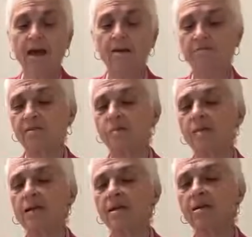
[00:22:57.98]
After
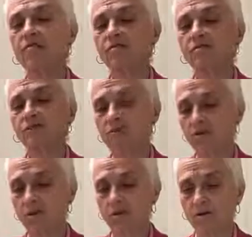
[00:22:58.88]
many years of
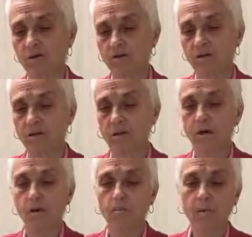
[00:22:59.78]
austerities,
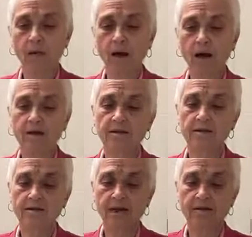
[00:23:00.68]
Brahma and
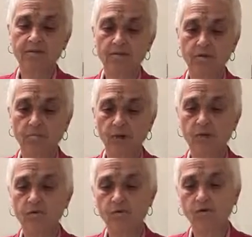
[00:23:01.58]
the Devas
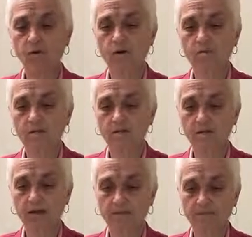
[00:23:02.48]
appeared before him and
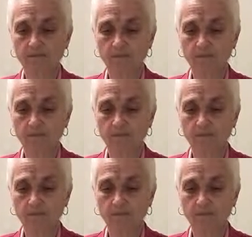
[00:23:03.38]
said,